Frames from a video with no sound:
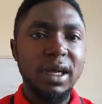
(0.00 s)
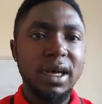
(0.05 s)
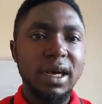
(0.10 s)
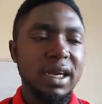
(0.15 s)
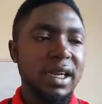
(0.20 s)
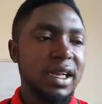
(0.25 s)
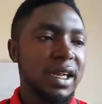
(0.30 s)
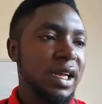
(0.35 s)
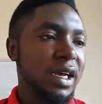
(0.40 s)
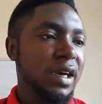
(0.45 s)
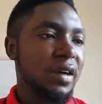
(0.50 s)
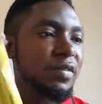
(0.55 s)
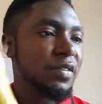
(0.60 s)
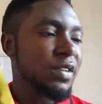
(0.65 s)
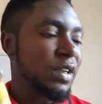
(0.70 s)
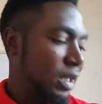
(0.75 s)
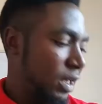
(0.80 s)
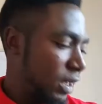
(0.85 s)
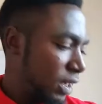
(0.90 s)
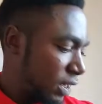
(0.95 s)
and then
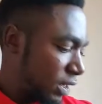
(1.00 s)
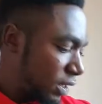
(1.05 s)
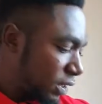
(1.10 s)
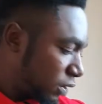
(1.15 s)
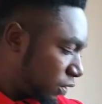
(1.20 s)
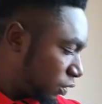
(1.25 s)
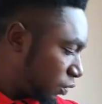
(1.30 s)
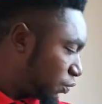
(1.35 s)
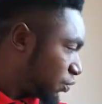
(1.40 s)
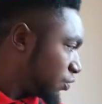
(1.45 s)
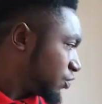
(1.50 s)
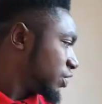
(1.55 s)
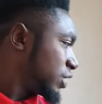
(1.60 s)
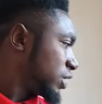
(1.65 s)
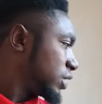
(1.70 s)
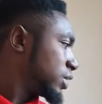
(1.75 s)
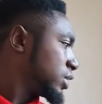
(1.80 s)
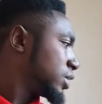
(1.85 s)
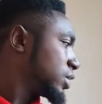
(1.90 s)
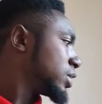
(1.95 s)
after
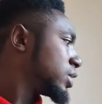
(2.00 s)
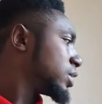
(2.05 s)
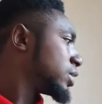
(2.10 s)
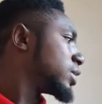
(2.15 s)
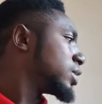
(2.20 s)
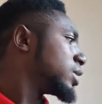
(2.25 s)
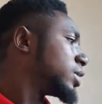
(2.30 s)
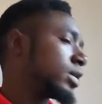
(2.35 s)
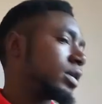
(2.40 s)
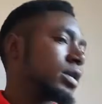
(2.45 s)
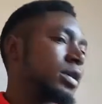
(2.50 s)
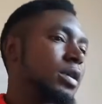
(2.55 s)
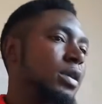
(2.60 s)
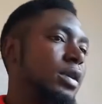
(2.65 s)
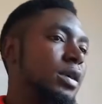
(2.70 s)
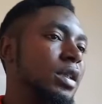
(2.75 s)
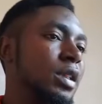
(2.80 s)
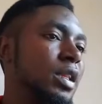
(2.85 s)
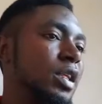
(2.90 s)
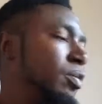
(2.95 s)
using
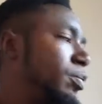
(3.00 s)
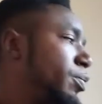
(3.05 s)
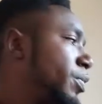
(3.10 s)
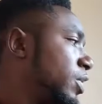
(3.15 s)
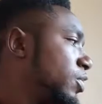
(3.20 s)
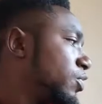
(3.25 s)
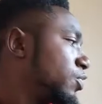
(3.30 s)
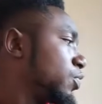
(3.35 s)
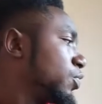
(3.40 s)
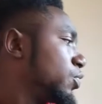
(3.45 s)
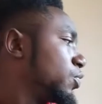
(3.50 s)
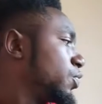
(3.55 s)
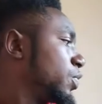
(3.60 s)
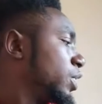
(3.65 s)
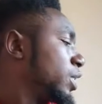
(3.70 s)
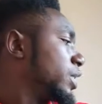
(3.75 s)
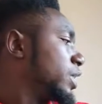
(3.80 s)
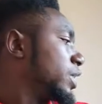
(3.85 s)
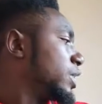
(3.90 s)
the pencil to